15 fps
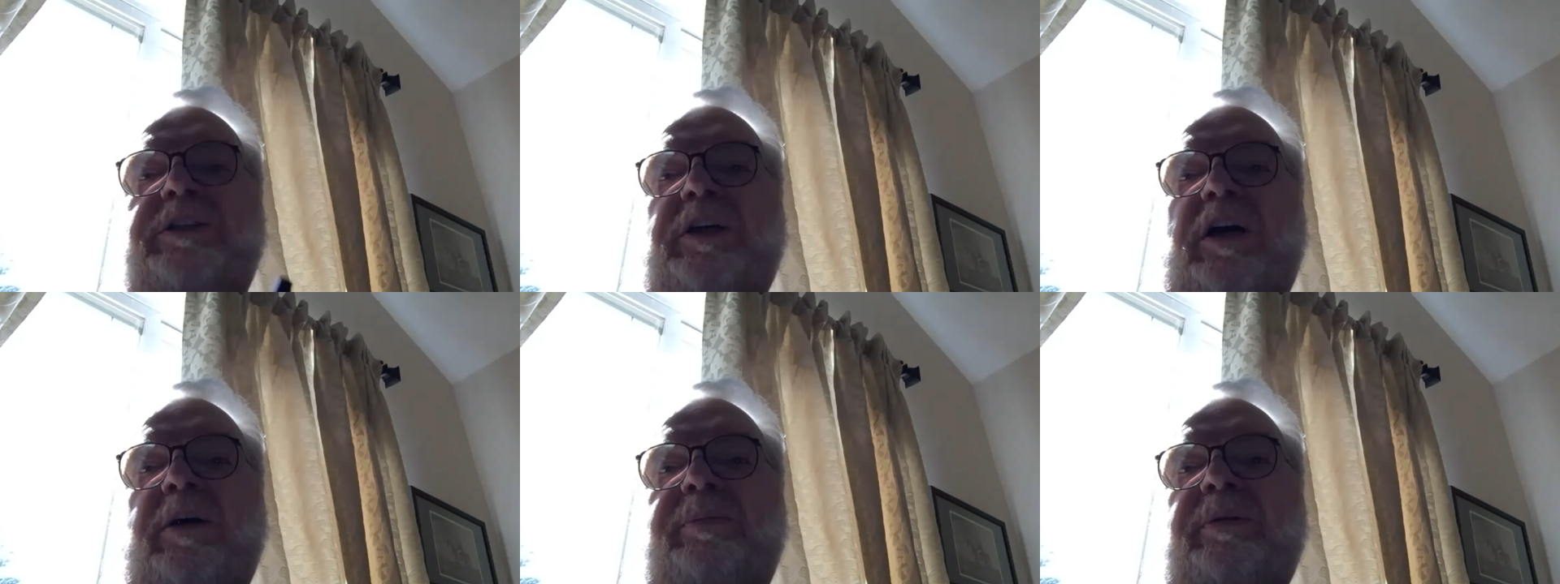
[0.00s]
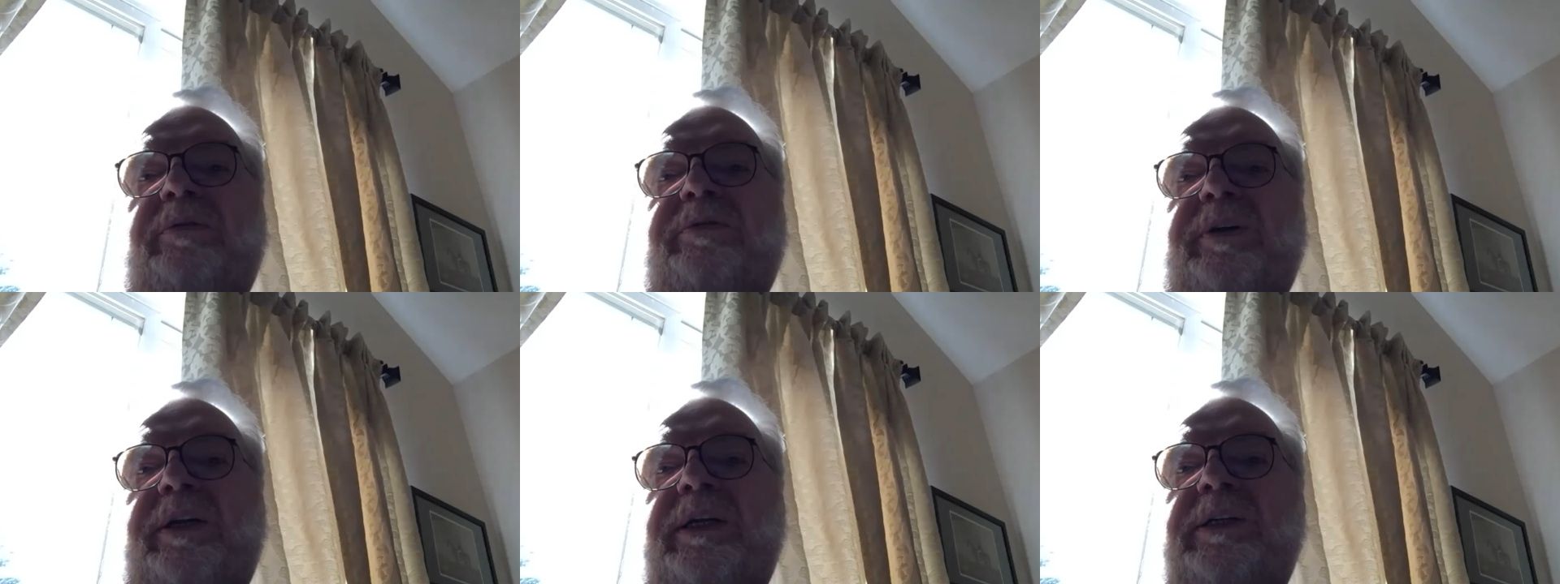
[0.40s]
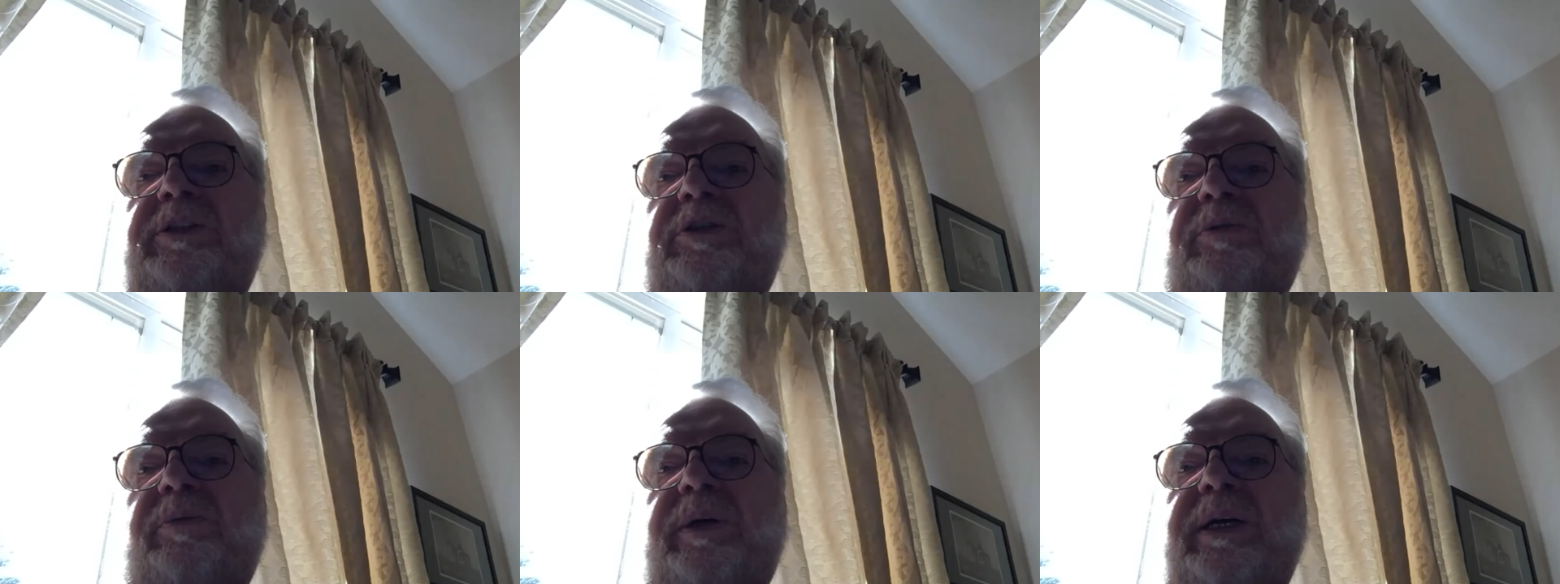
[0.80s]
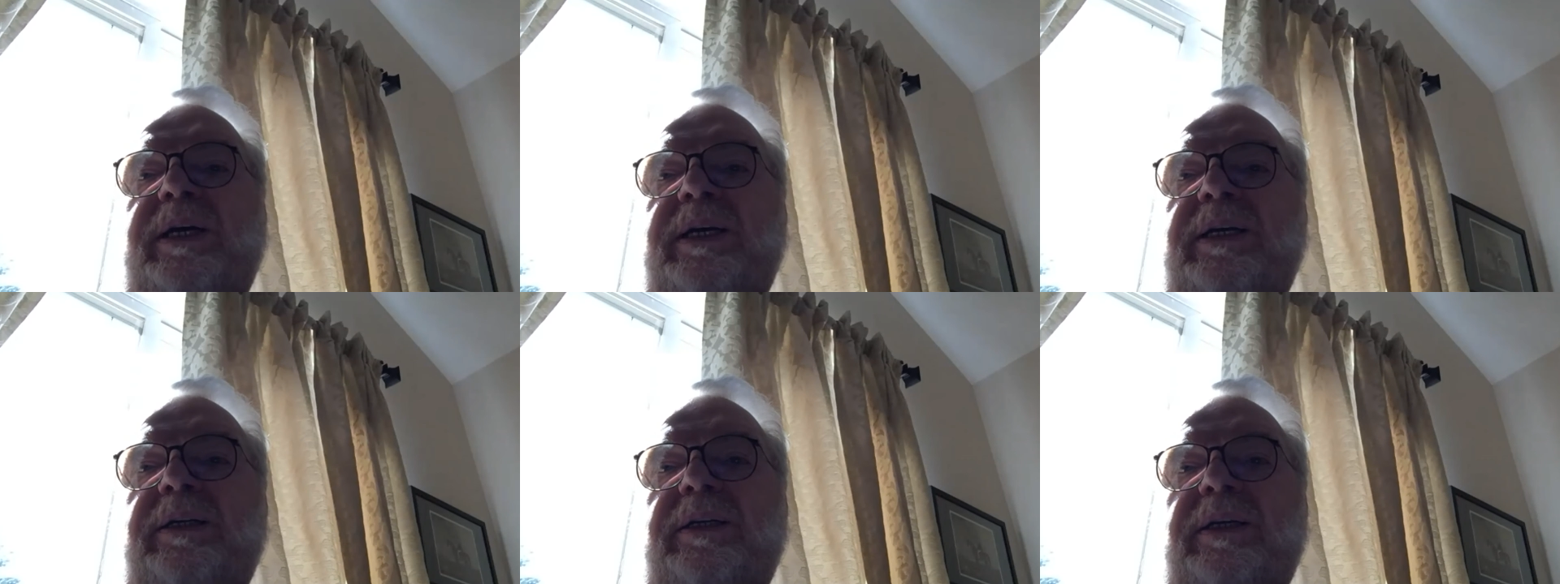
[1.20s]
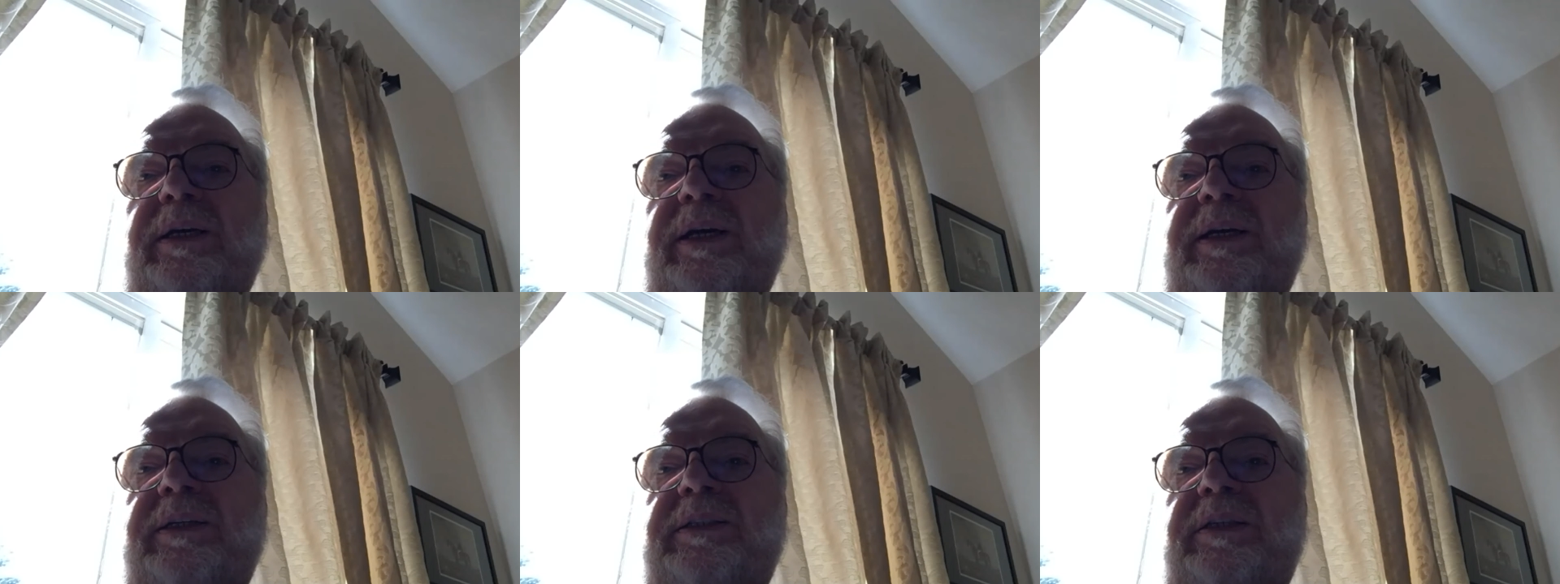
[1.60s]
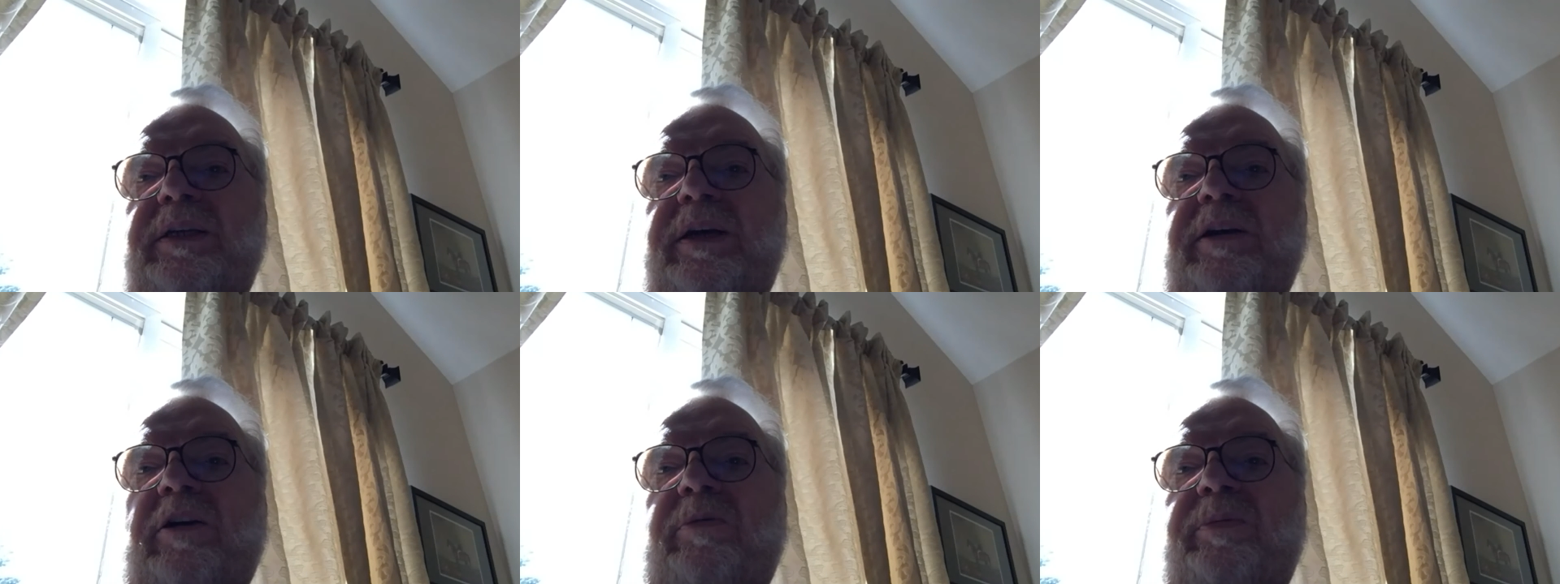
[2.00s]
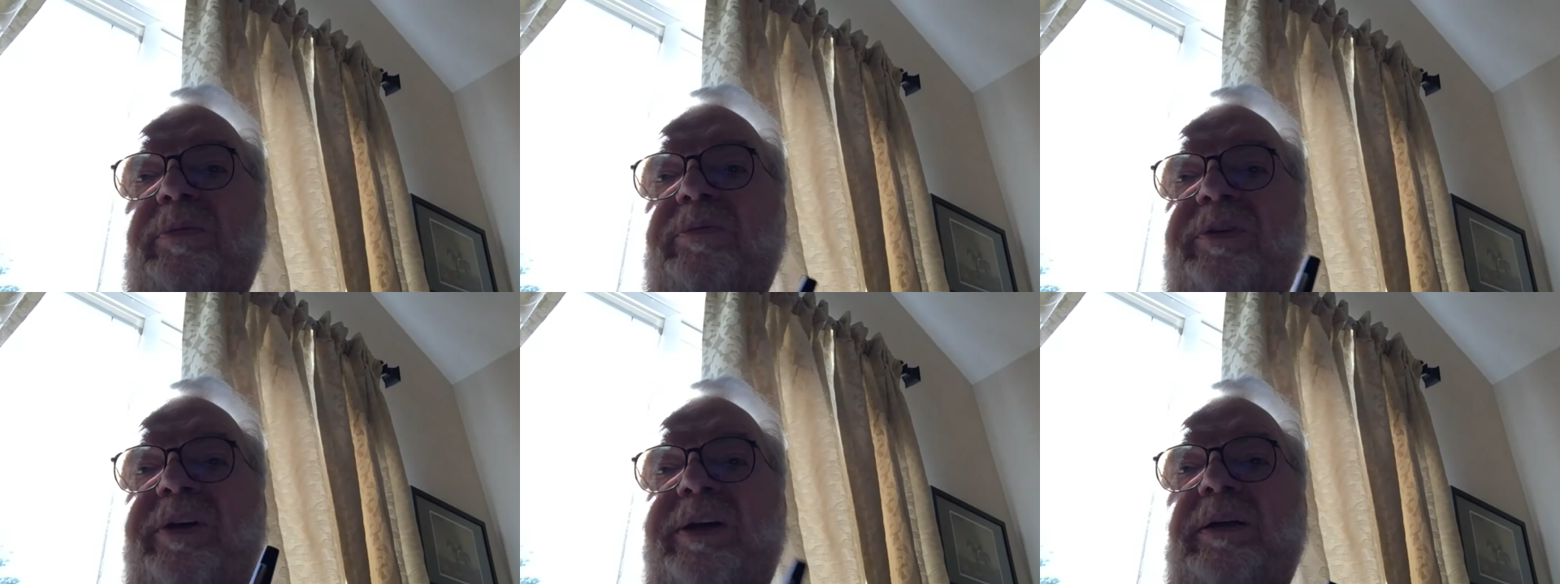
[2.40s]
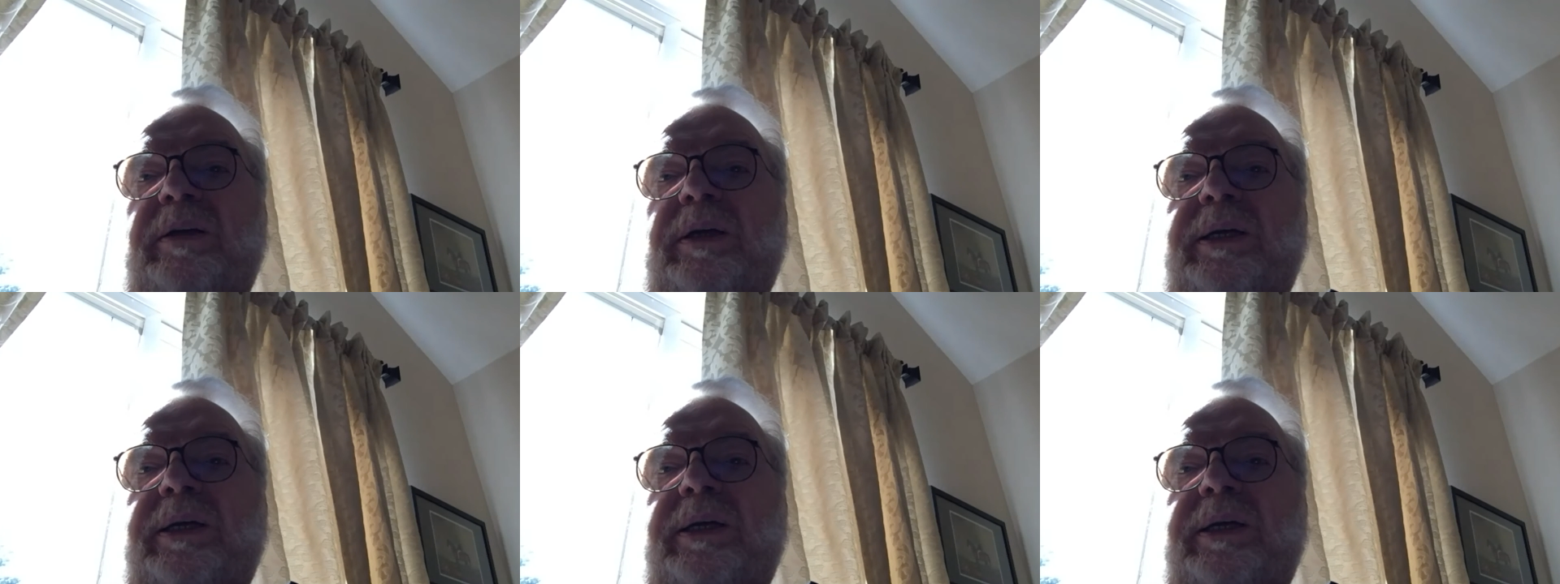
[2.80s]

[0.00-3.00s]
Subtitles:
No face is visible, so there are no lips to read.